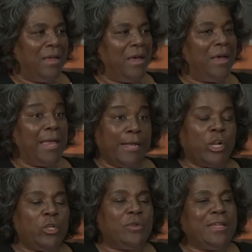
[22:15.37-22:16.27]
uh,
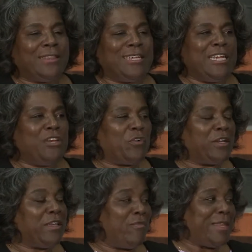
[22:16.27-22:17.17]
including the need for
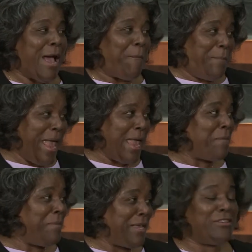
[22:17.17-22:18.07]
leave without
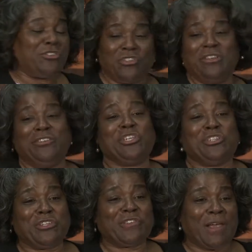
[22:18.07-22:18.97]
pay because
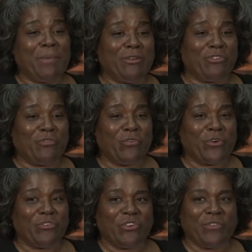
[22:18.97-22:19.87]
she'd just come into the
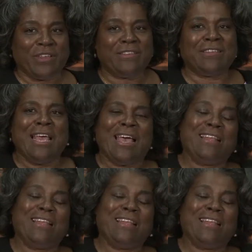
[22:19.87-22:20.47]
Foreign Service